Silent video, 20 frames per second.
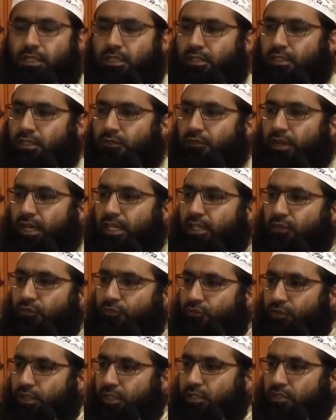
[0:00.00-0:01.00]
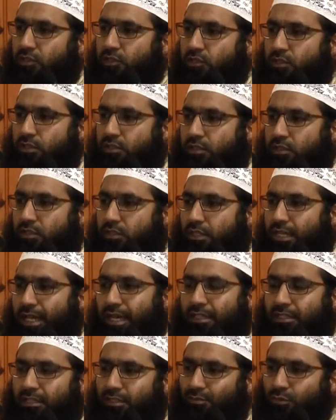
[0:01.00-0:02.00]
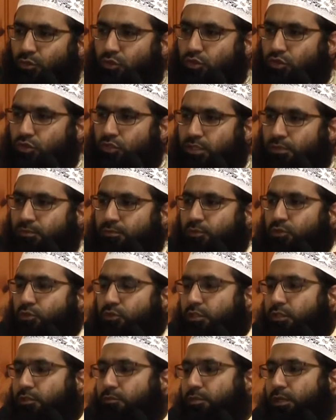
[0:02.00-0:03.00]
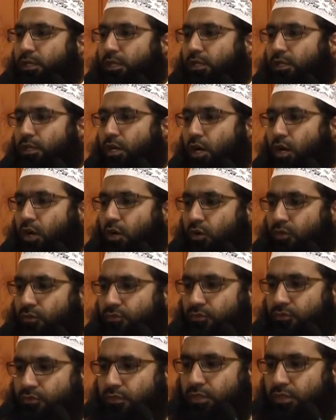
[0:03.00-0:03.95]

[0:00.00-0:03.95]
The very first and the most important pillar of